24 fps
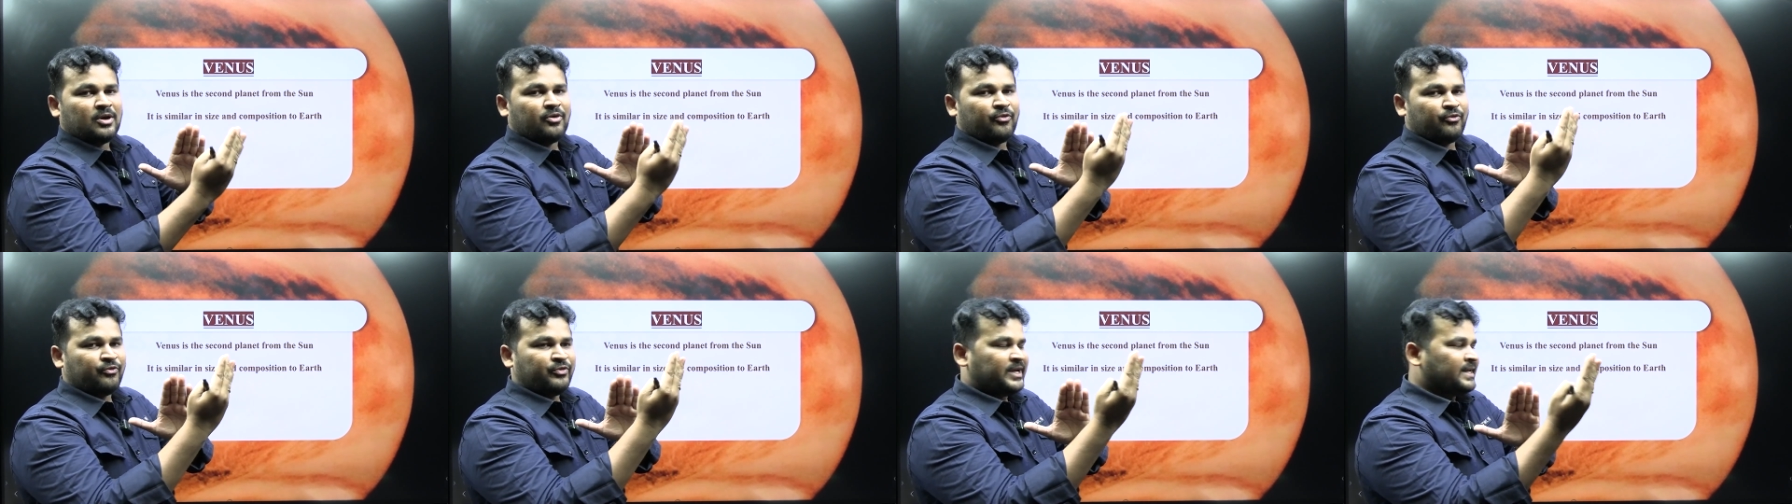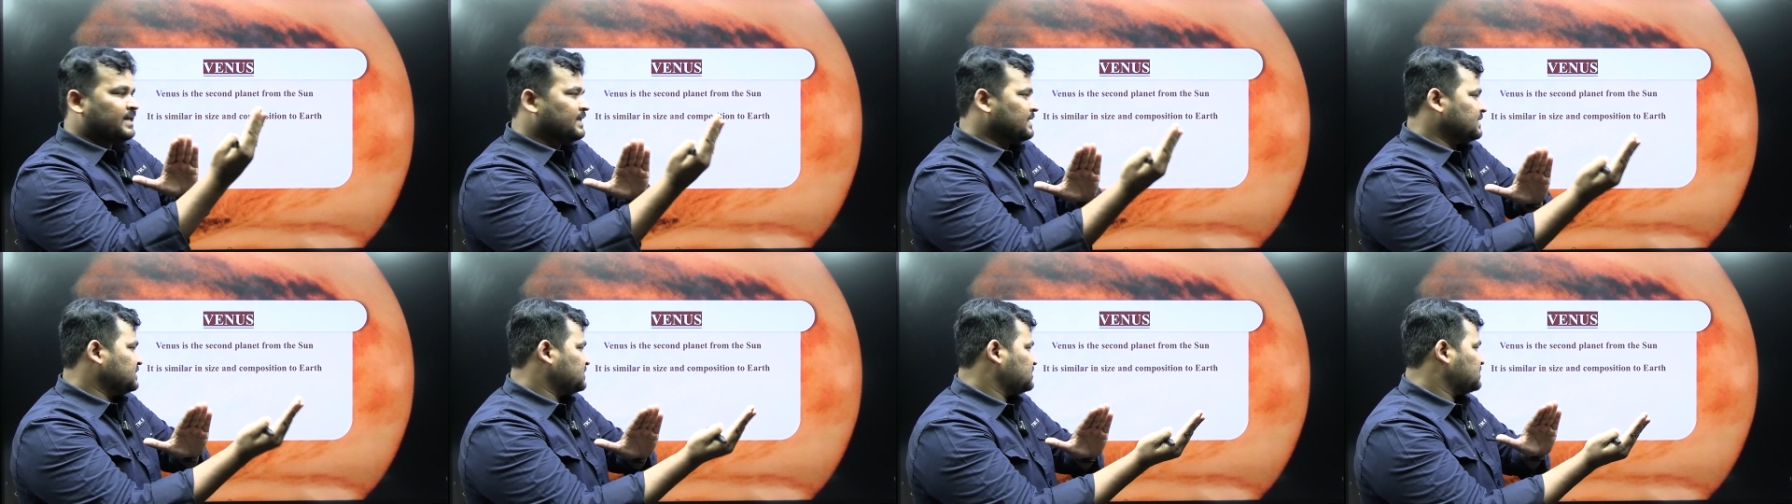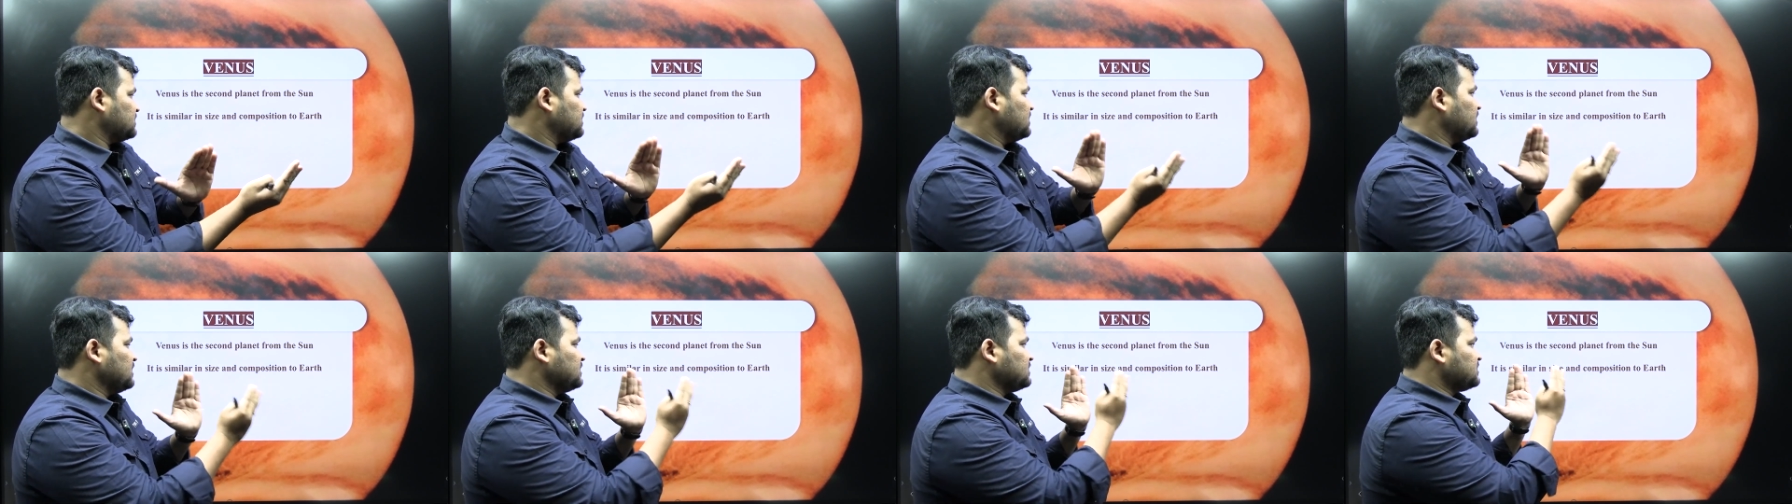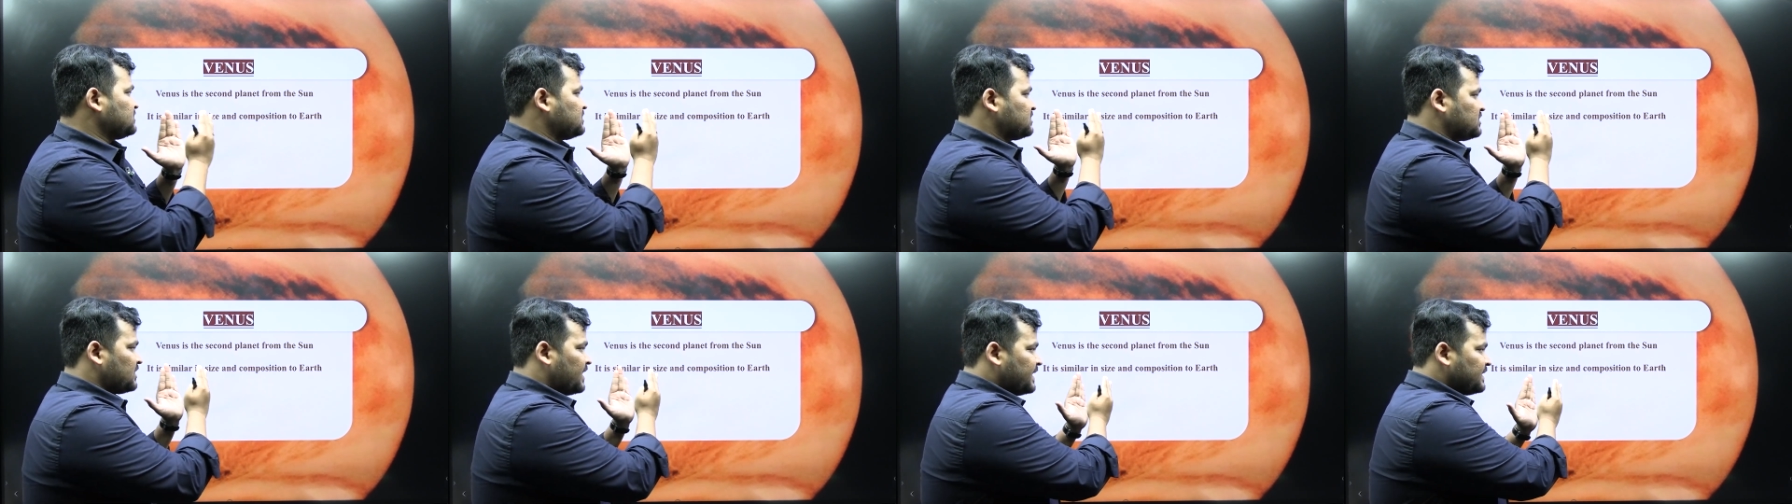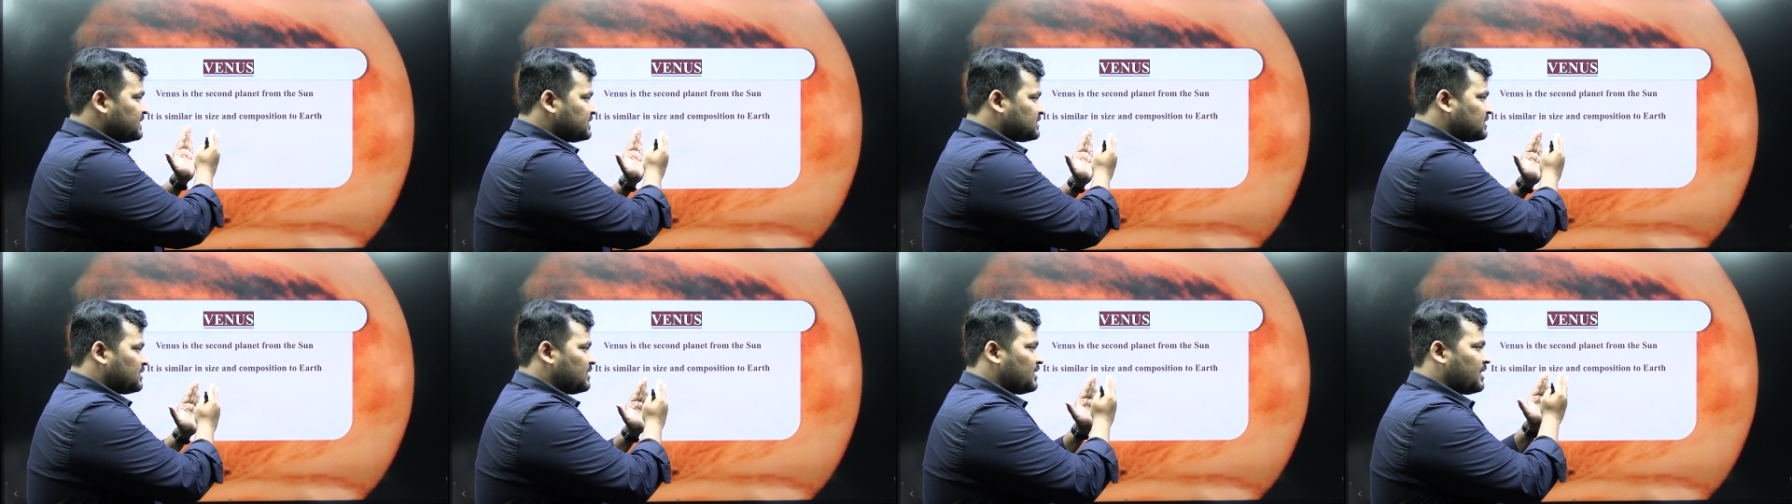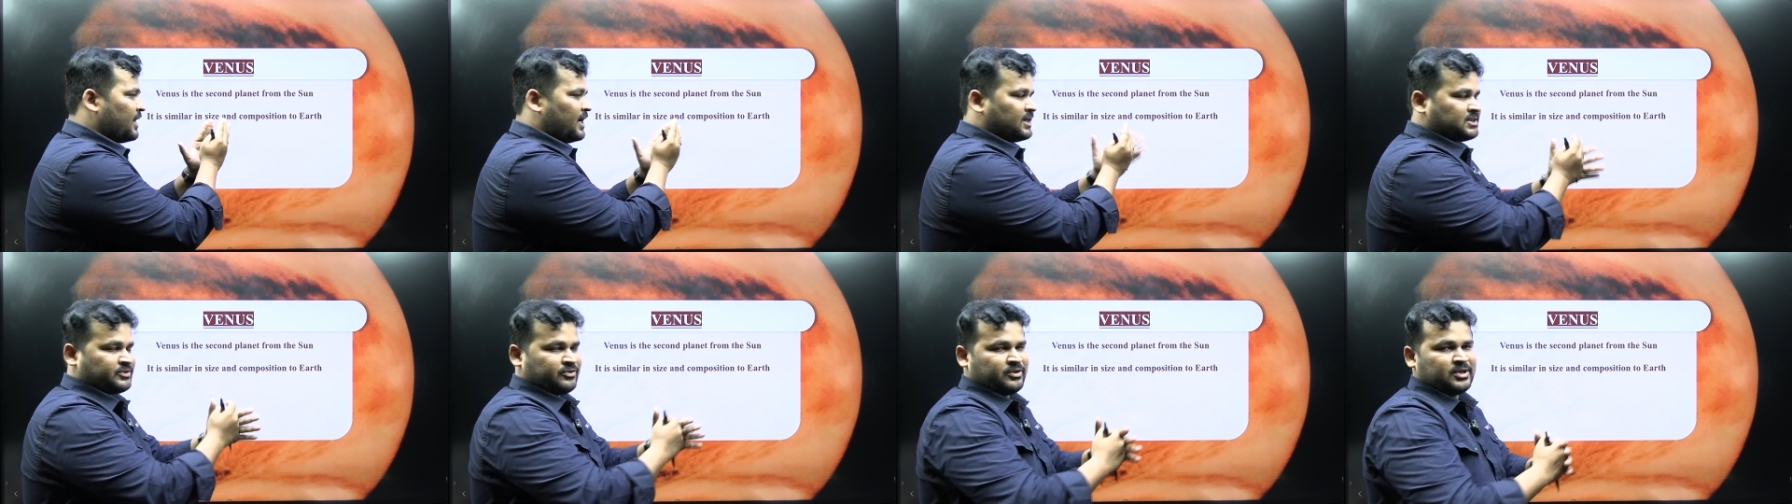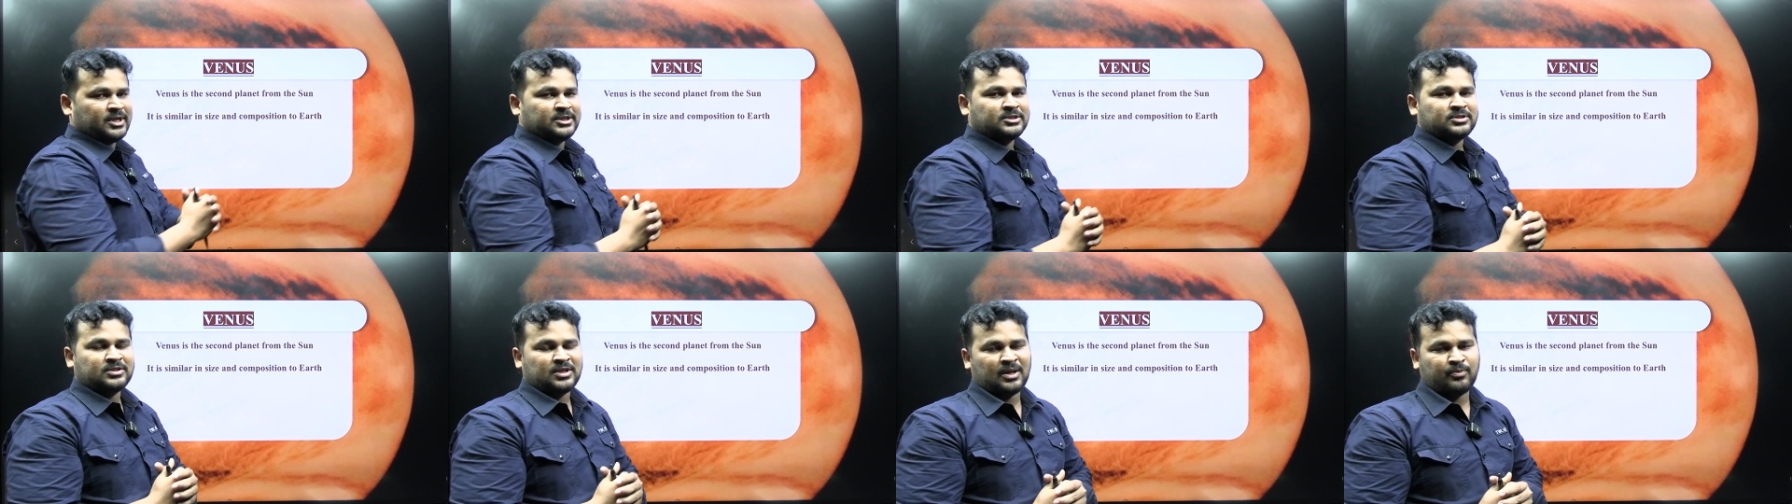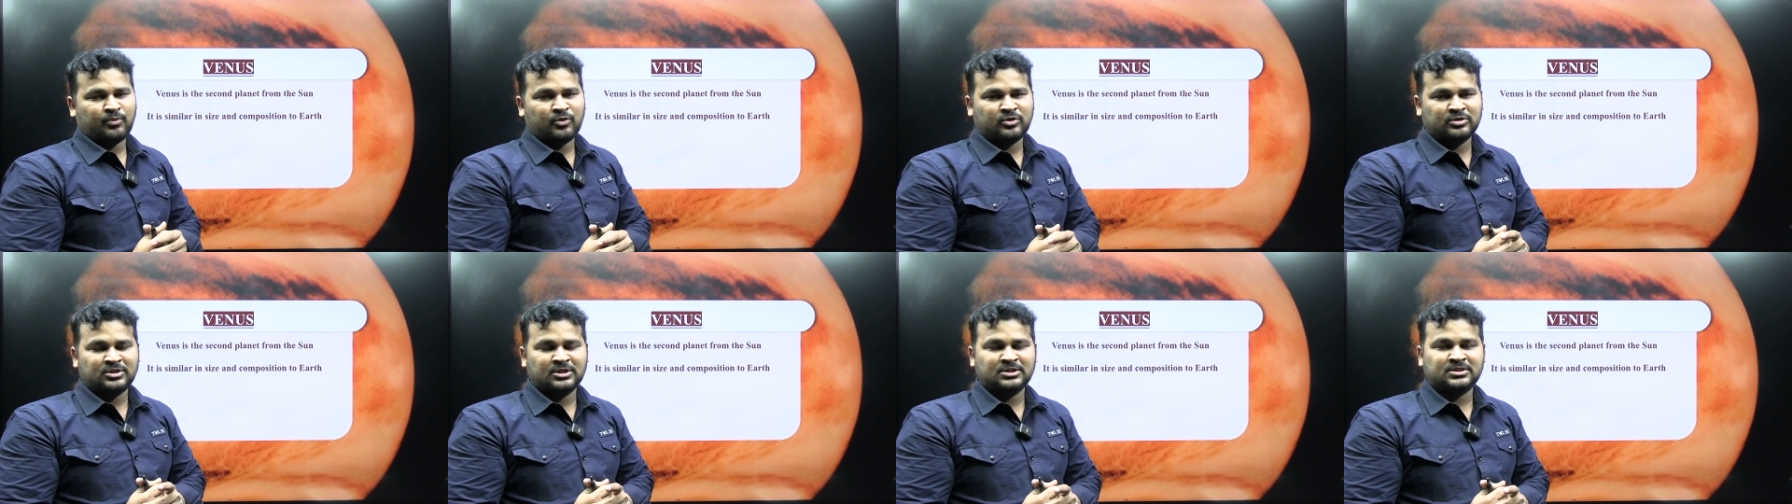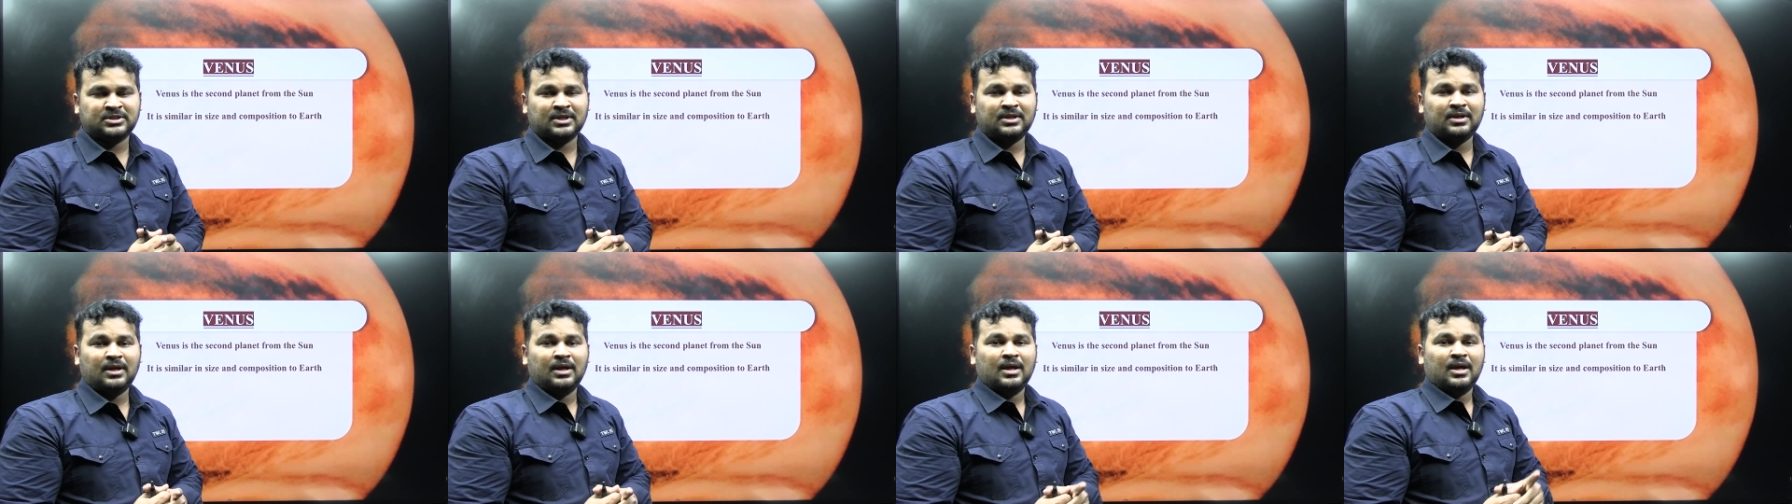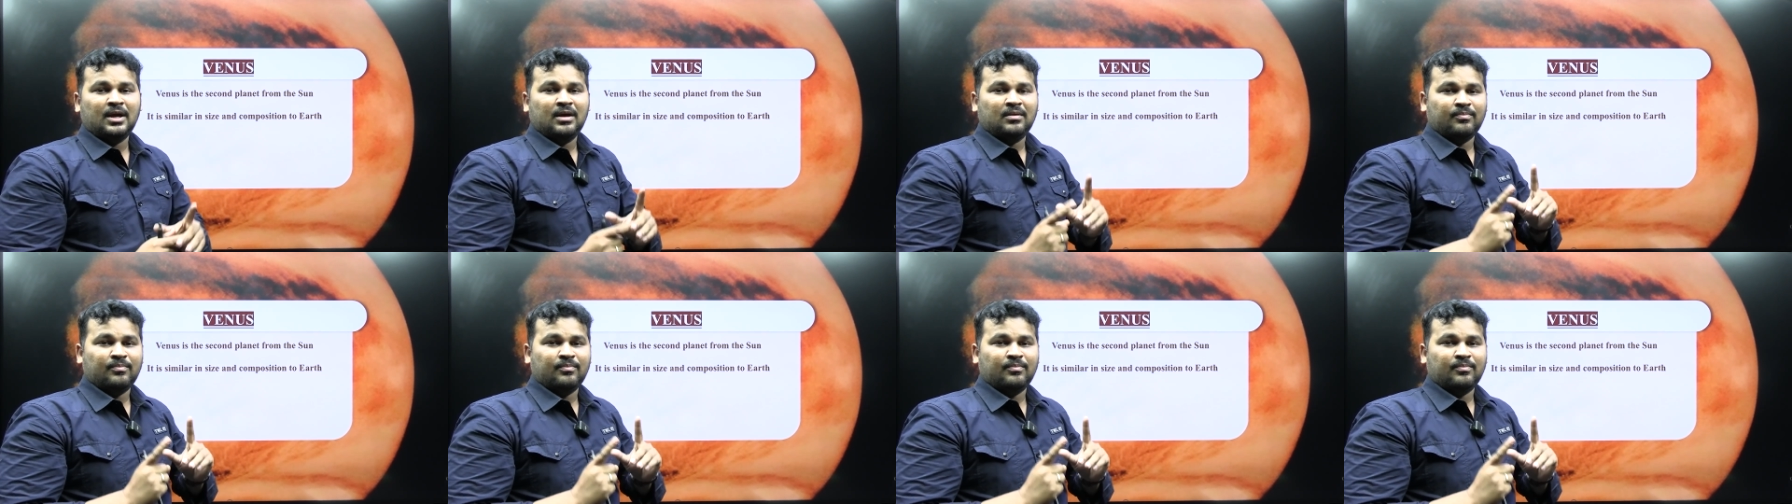Venus size as well as composition,